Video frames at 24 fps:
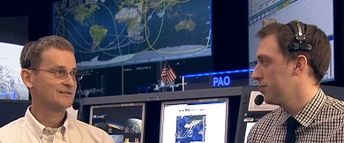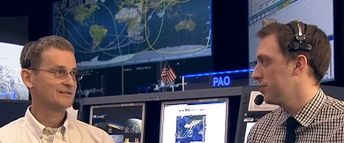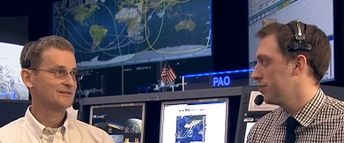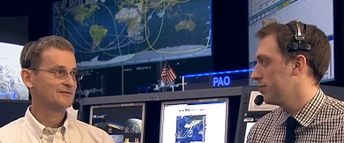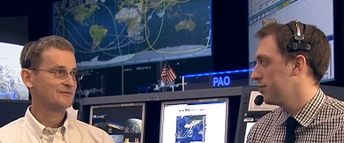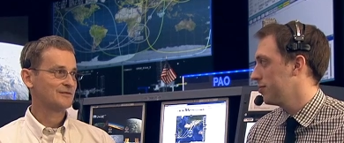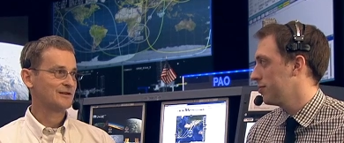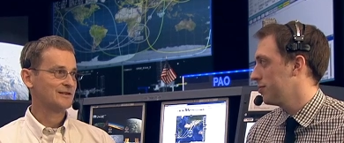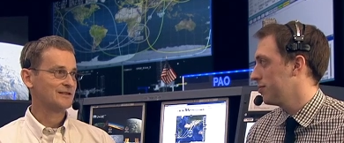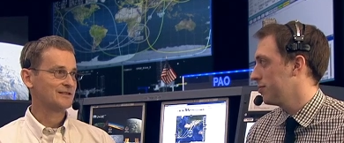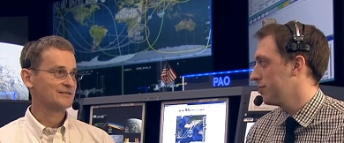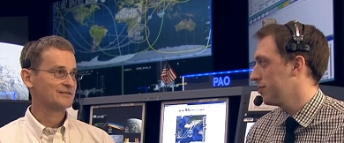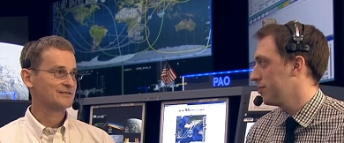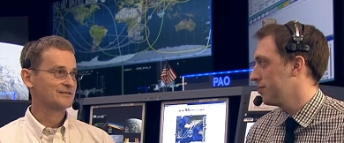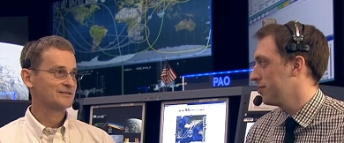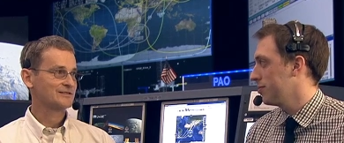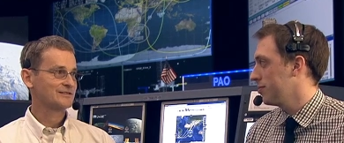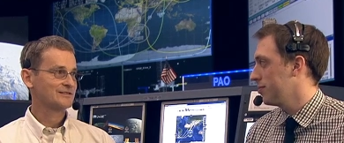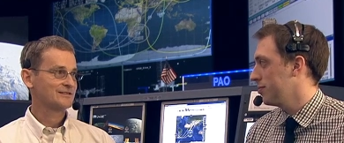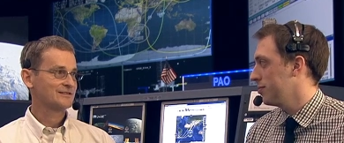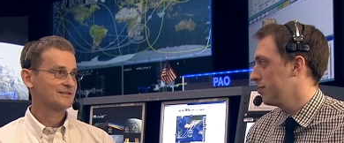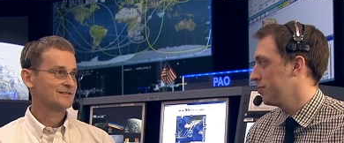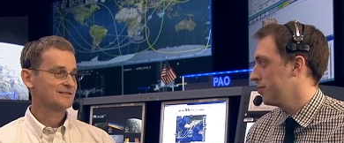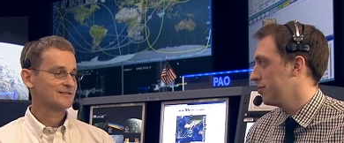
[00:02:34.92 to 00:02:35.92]
Speaker 1: device.
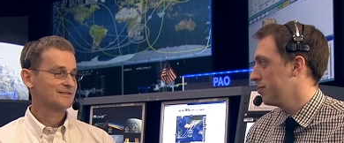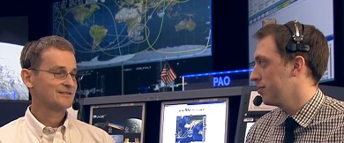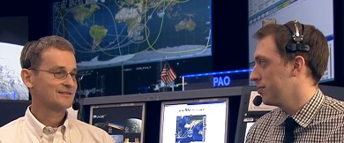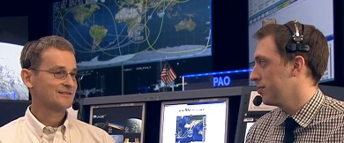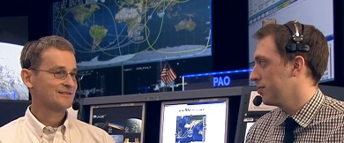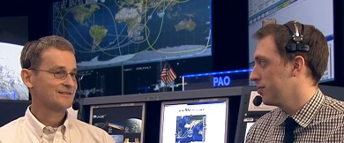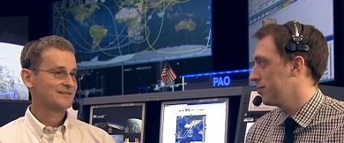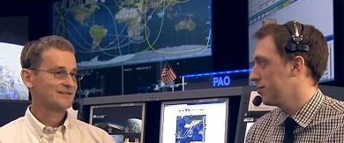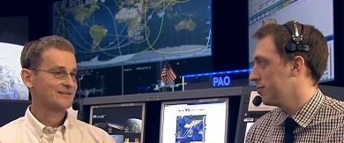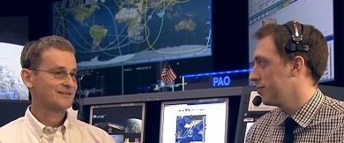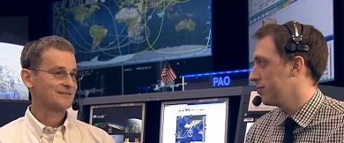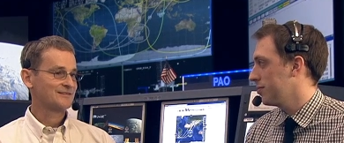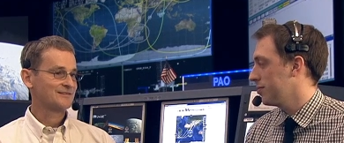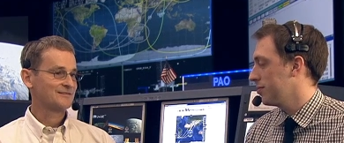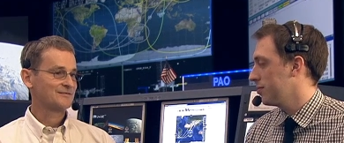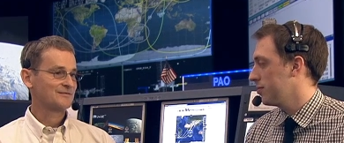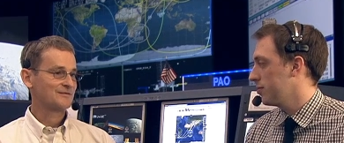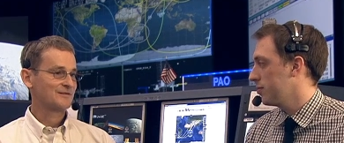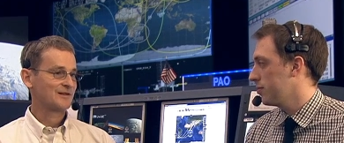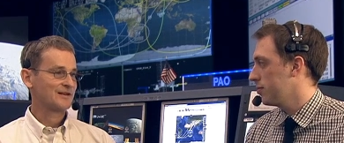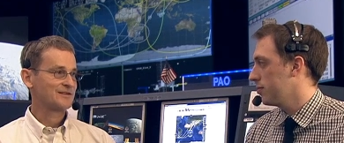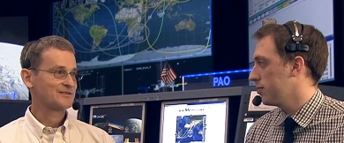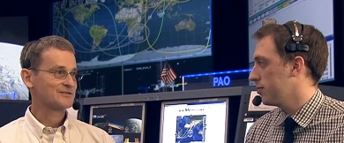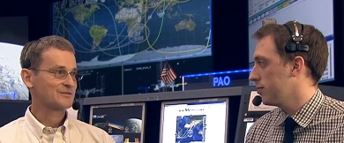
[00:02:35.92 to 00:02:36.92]
And
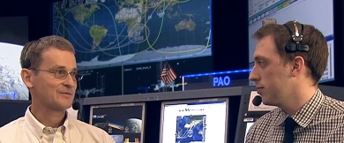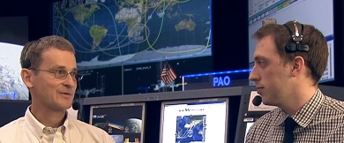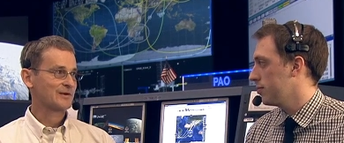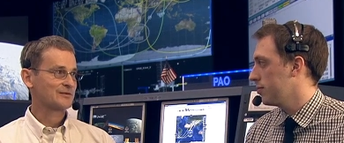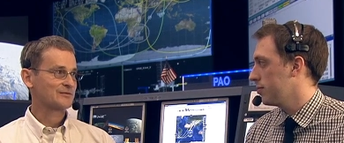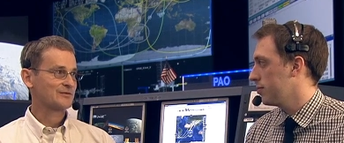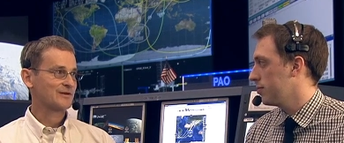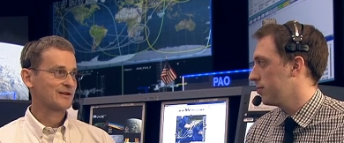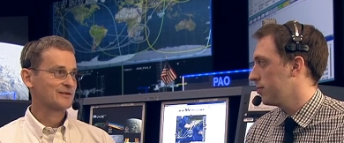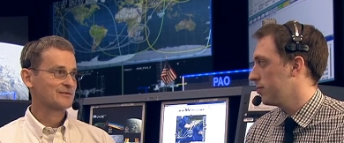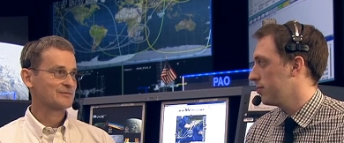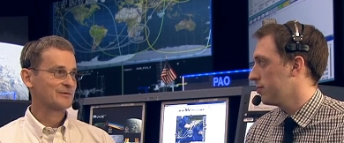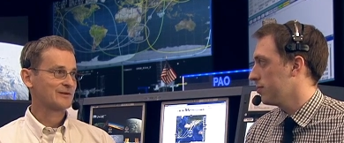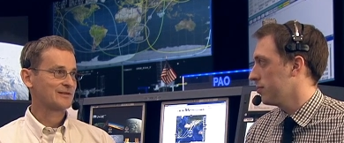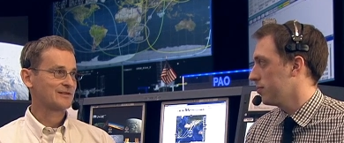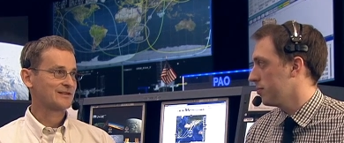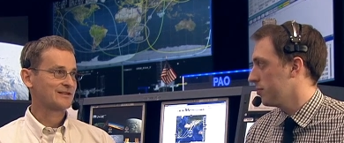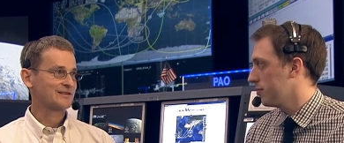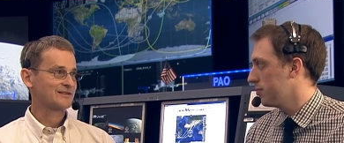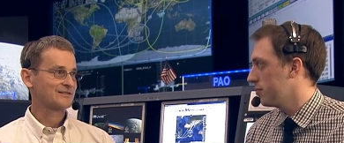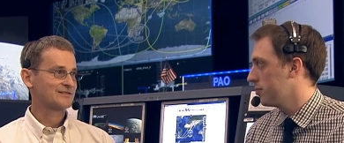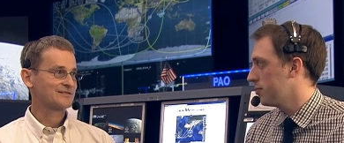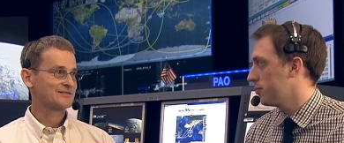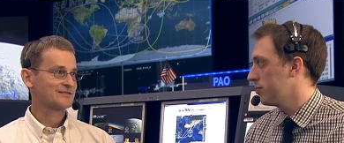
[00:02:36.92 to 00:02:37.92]
laser spectroscopy, I
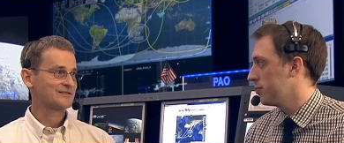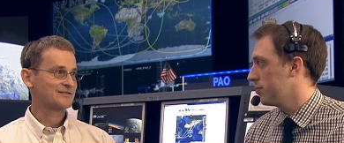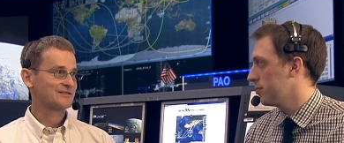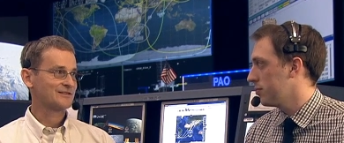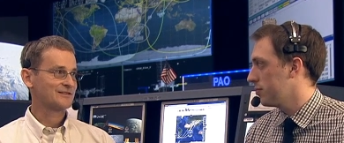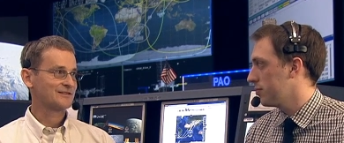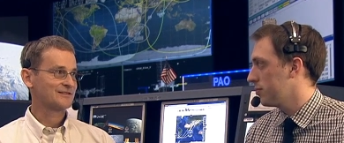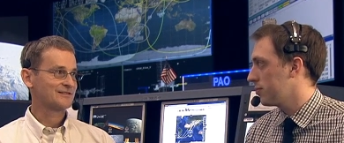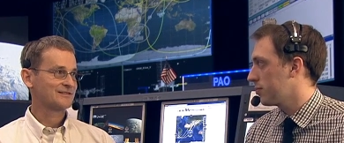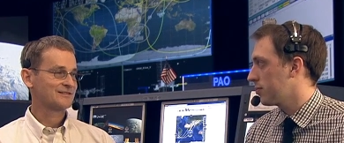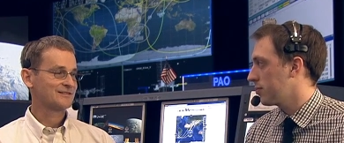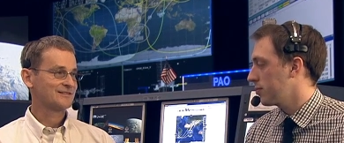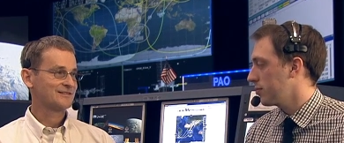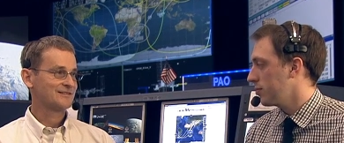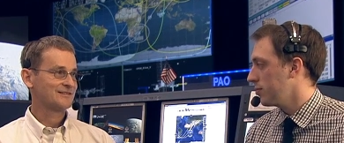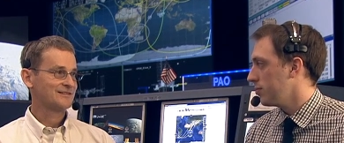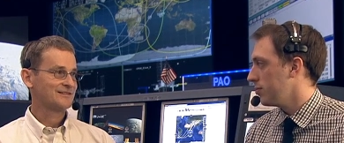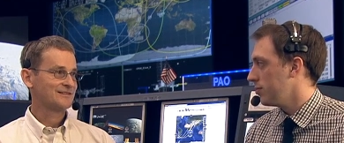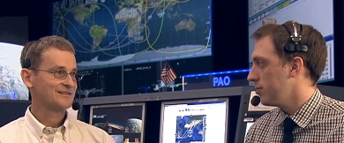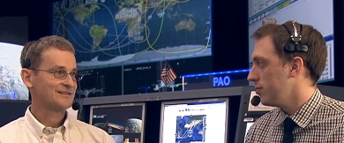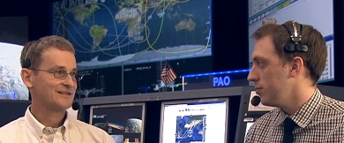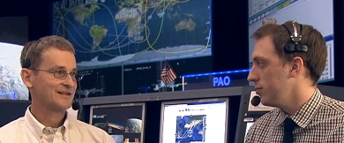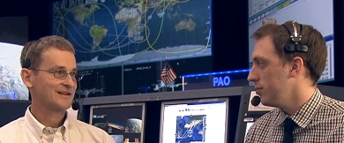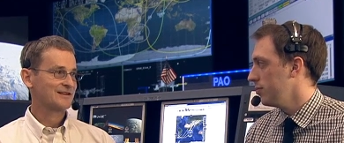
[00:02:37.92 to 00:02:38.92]
think, is going to
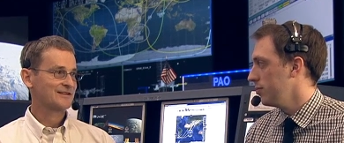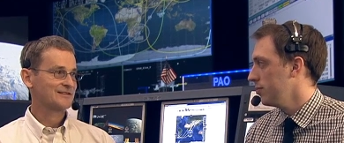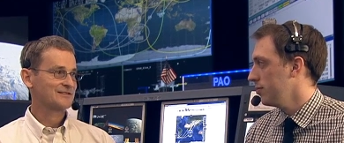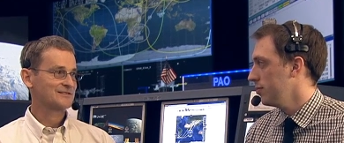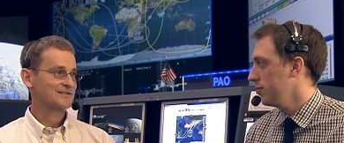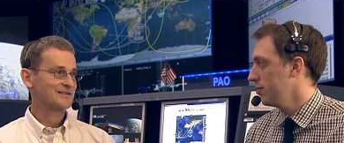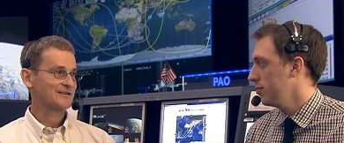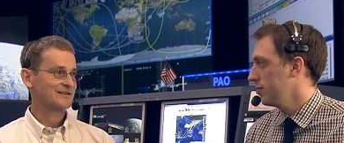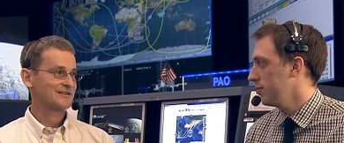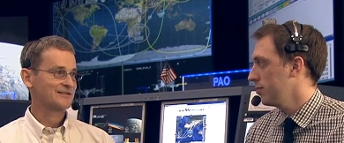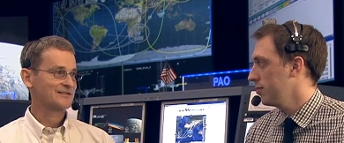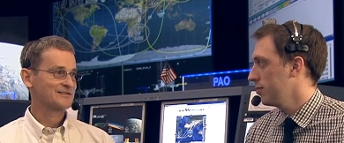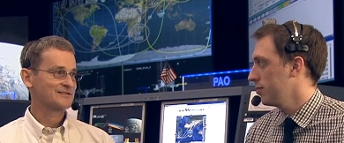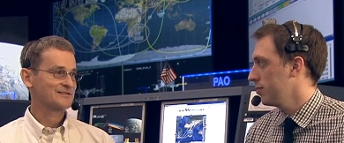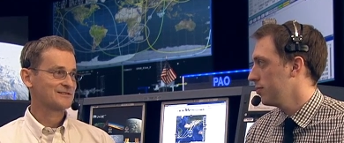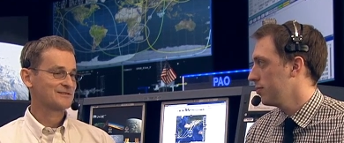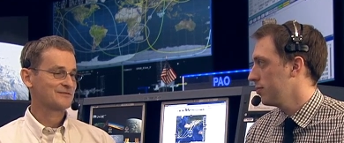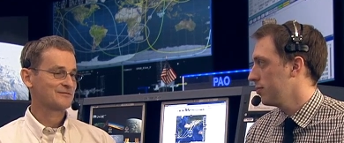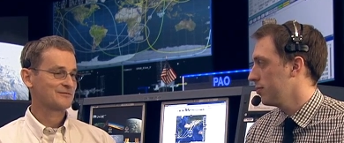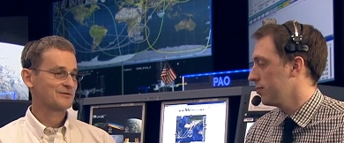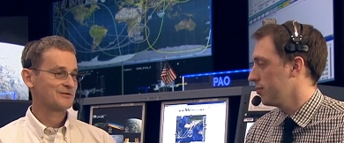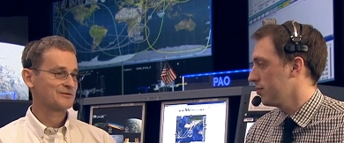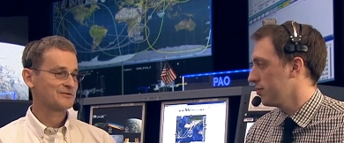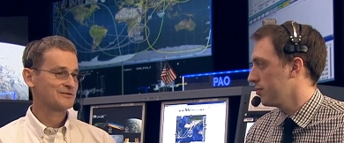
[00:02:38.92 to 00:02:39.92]
take us there. This is the
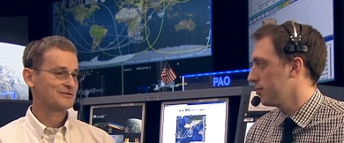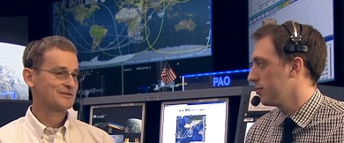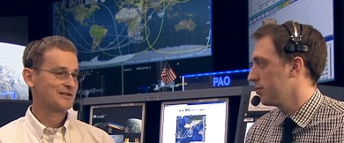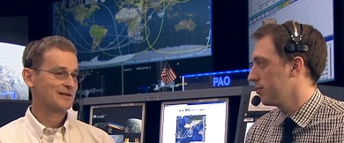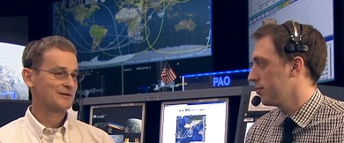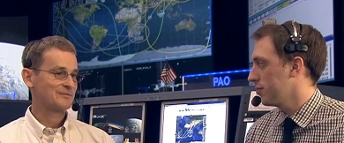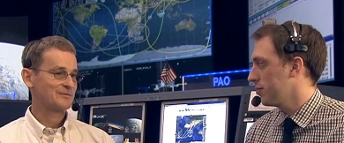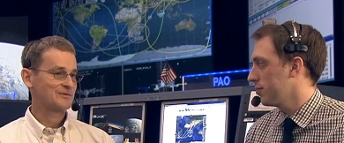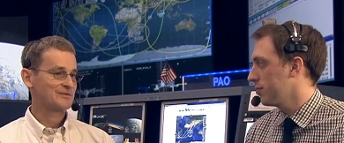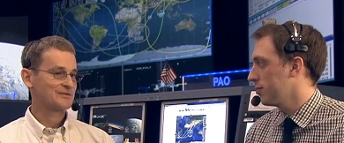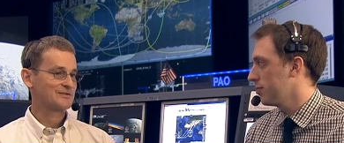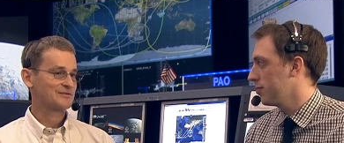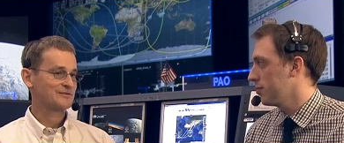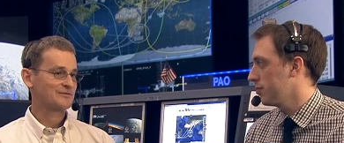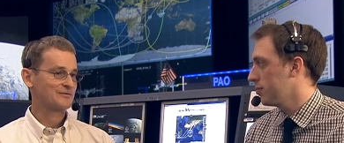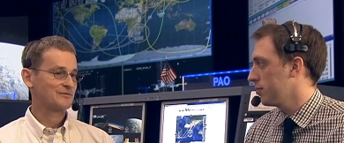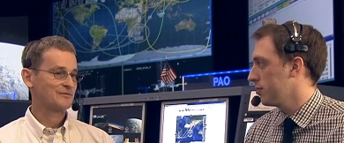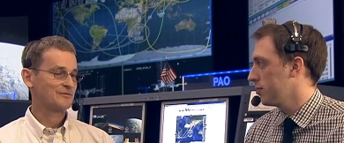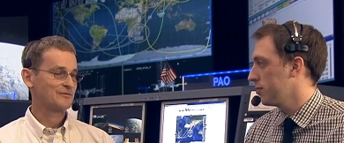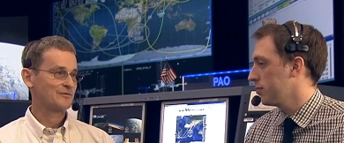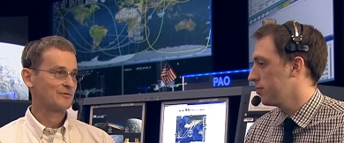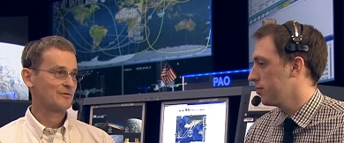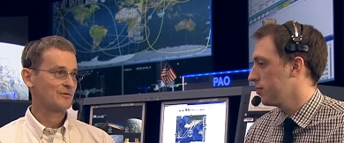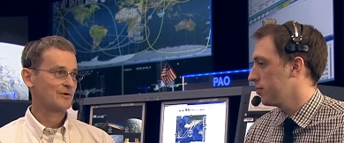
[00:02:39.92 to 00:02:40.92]
first step. This is
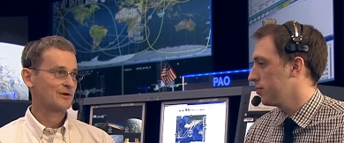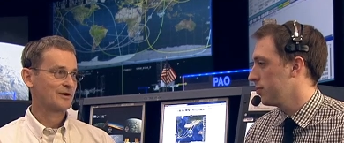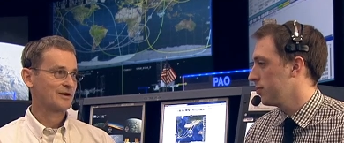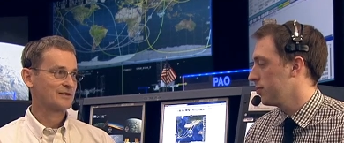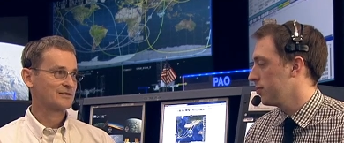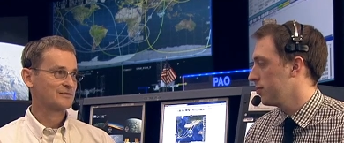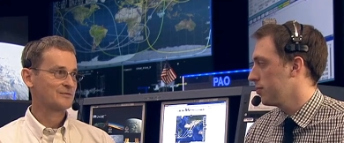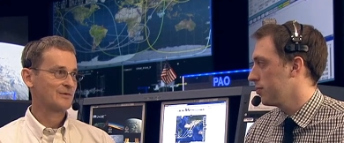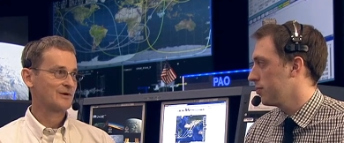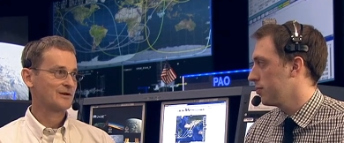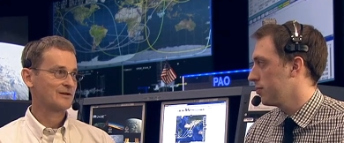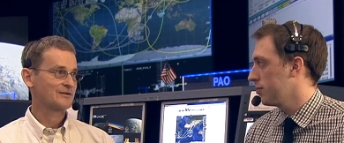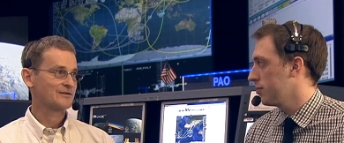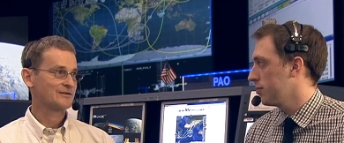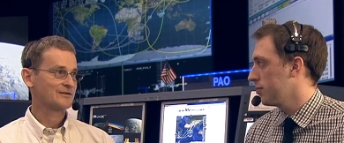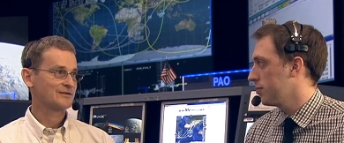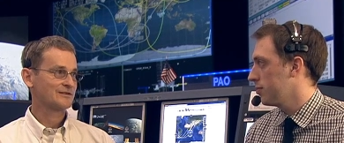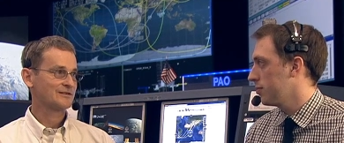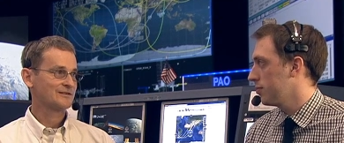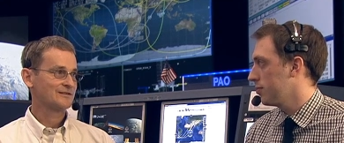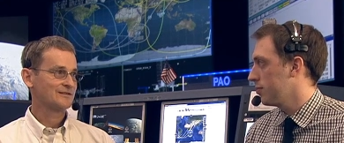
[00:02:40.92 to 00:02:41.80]
four gas monitor.